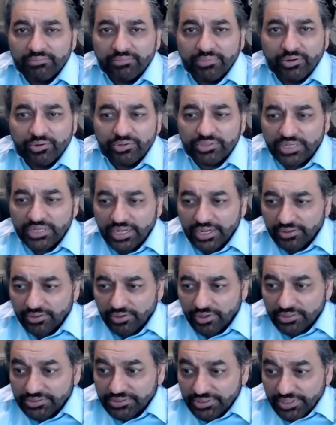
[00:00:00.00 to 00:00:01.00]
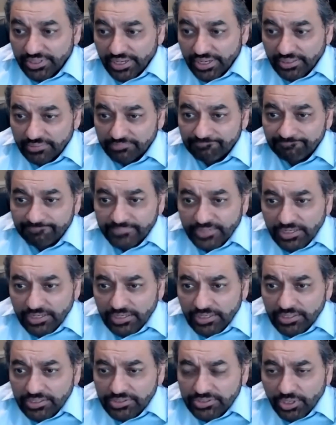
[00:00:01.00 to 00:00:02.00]
It looks like not today.
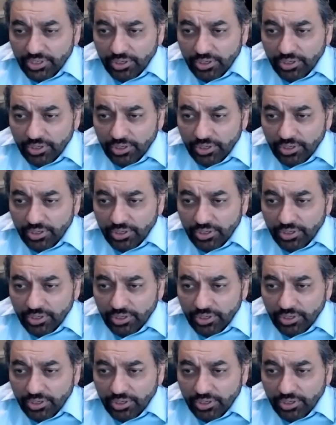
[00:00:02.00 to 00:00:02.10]
So,